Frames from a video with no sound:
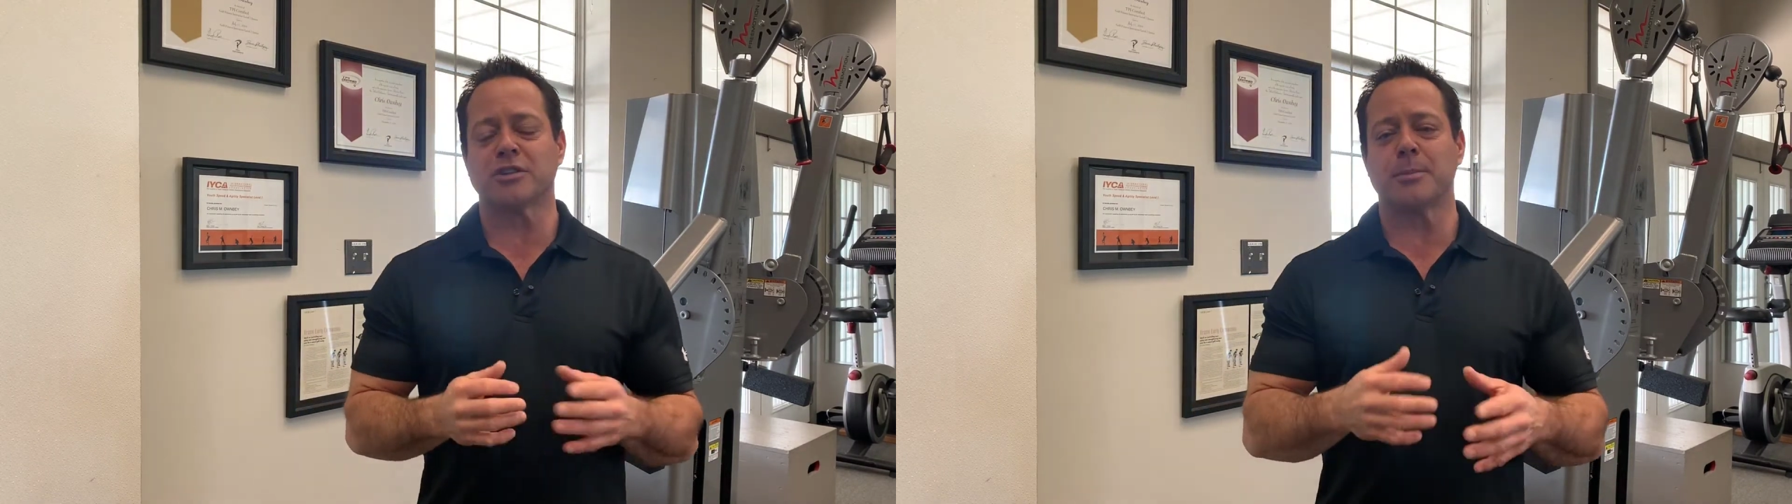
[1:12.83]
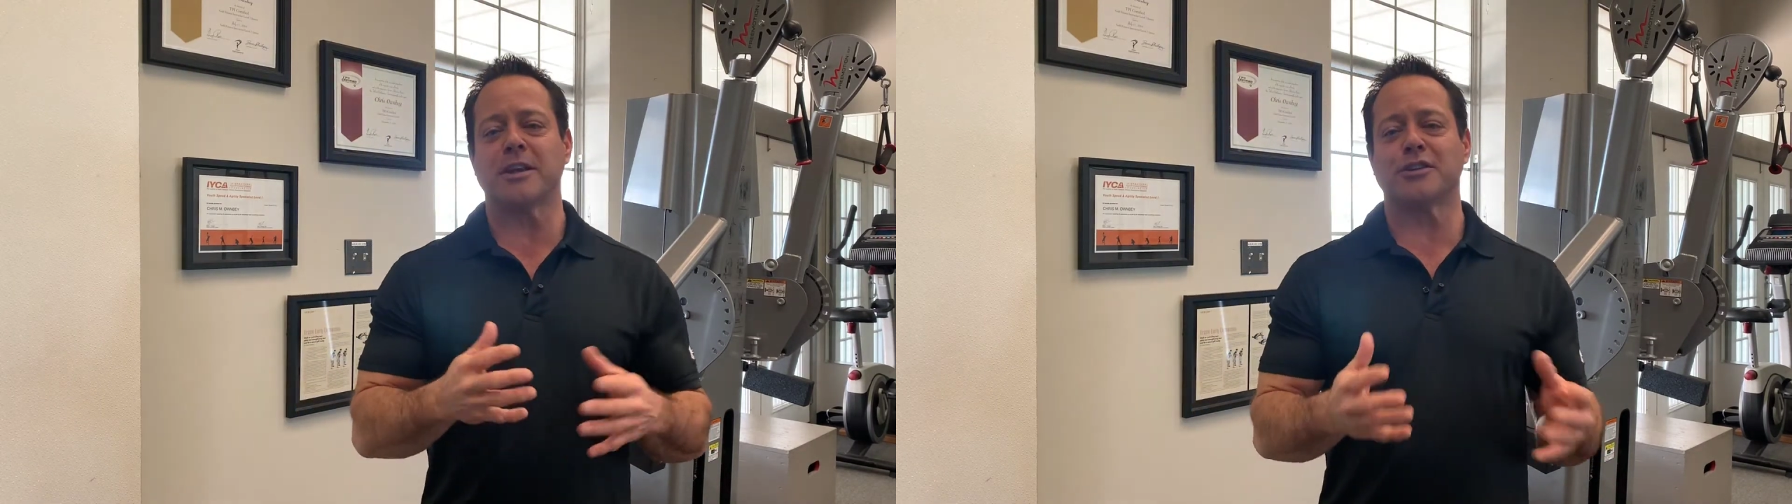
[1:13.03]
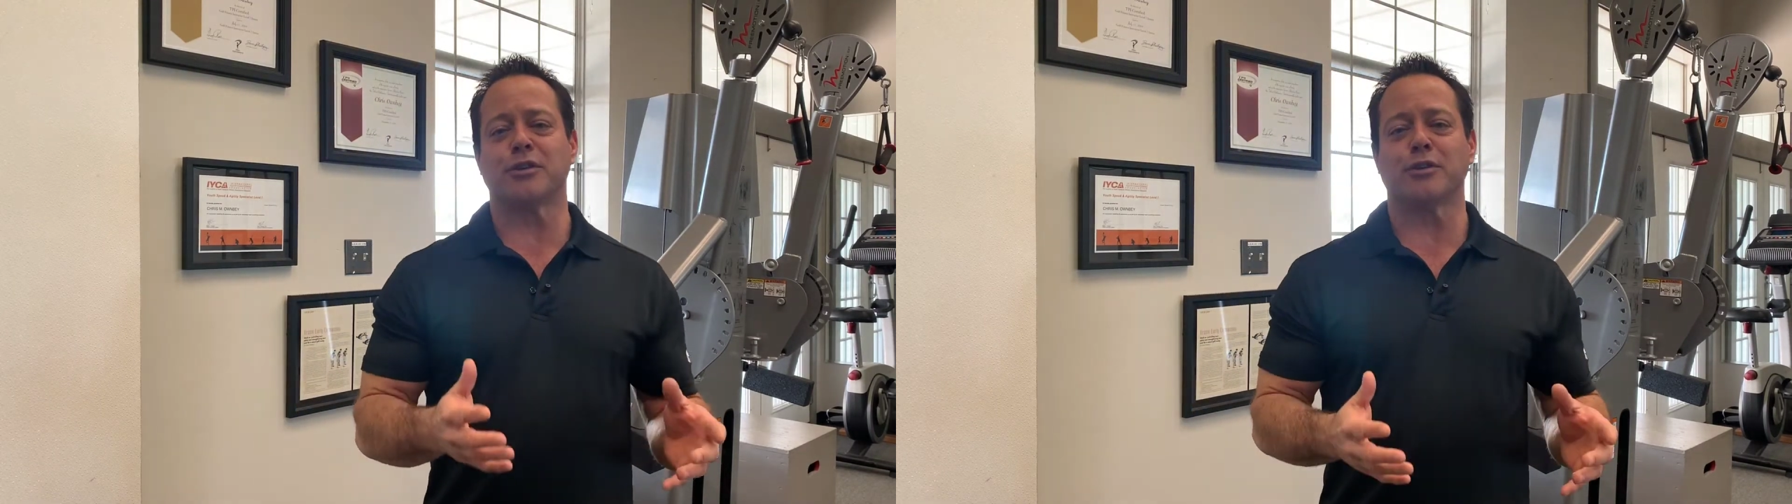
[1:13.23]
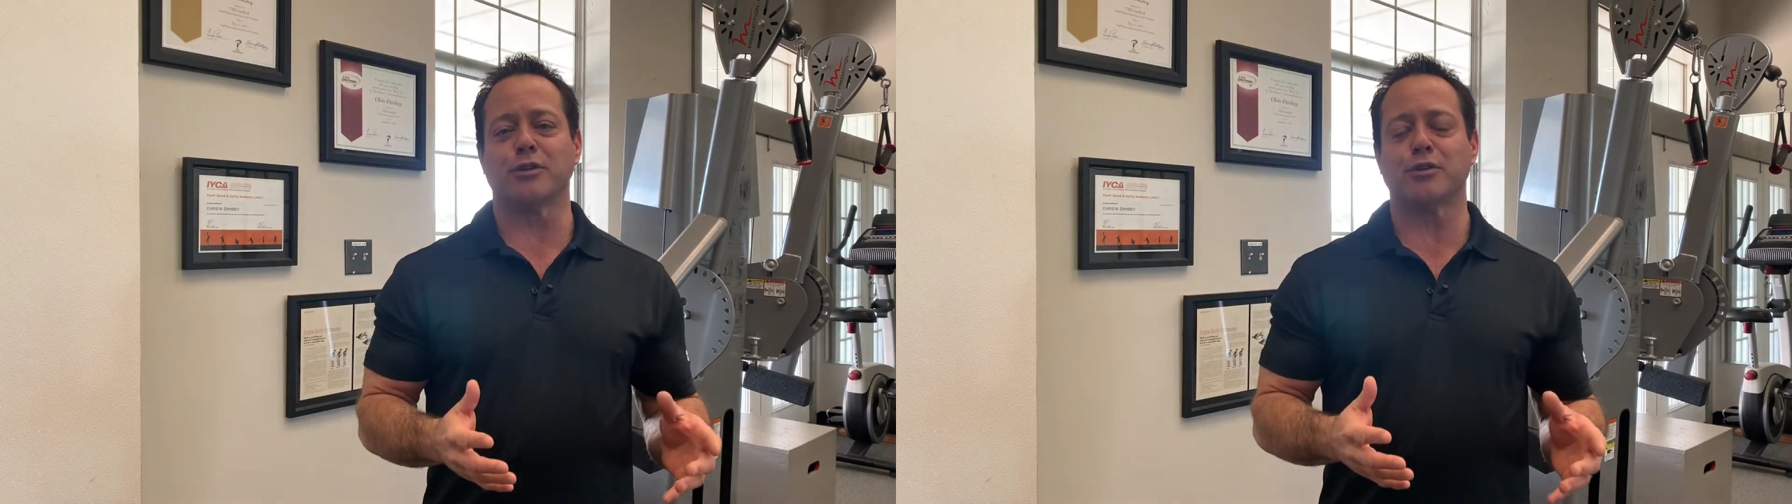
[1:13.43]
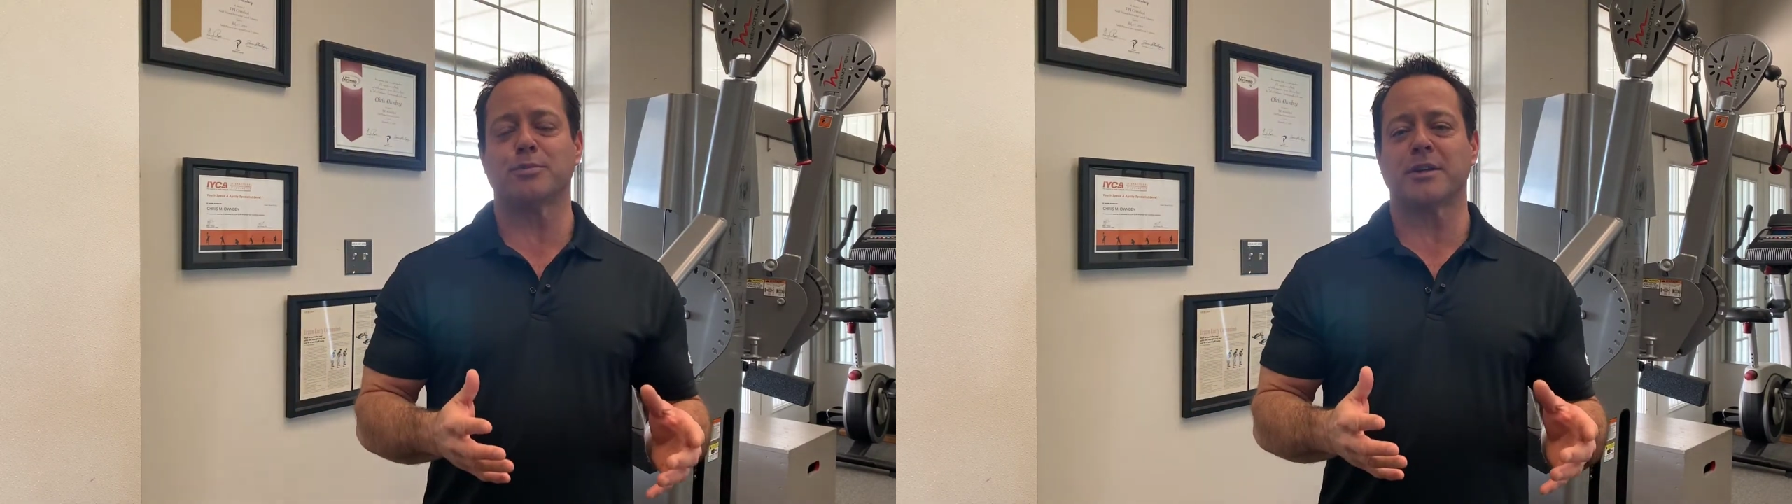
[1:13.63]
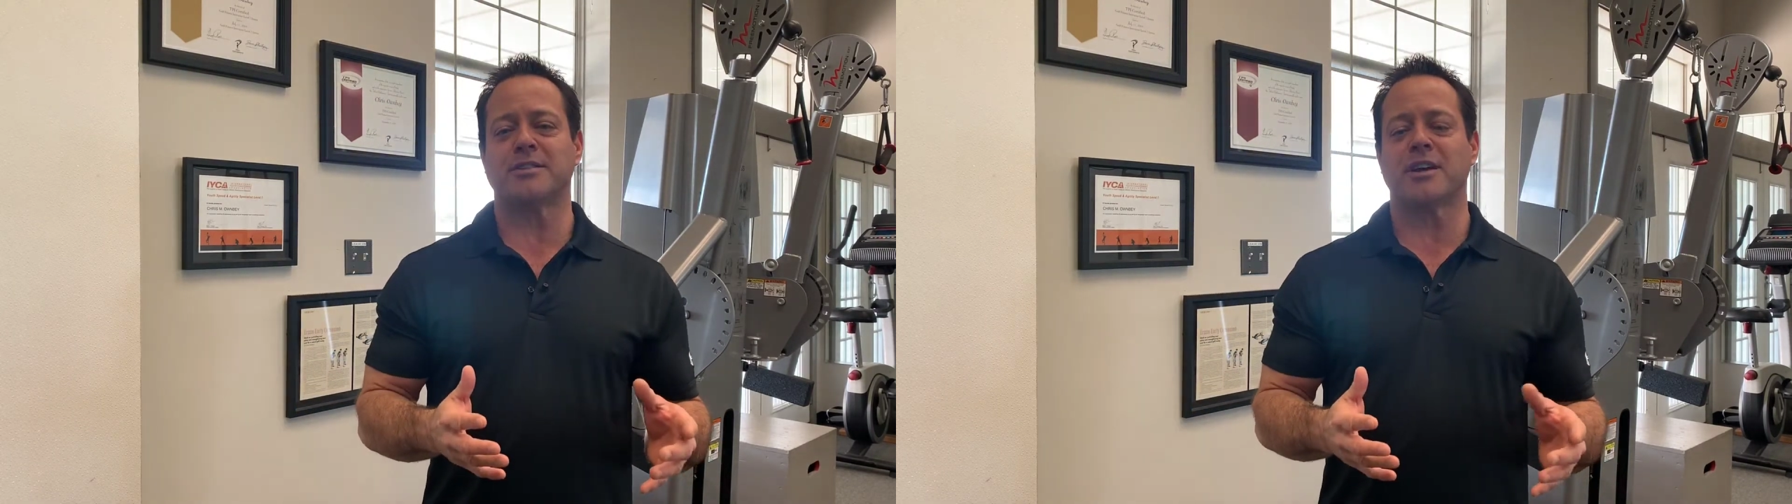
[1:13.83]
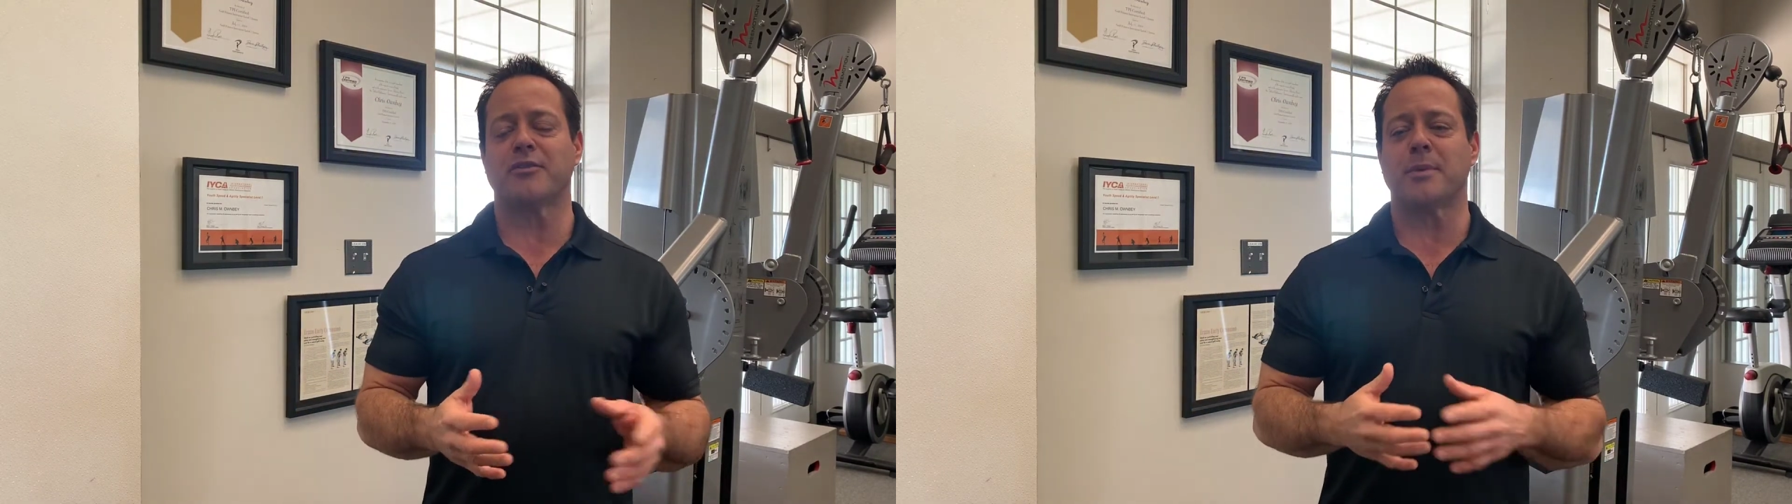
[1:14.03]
let me introduce myself.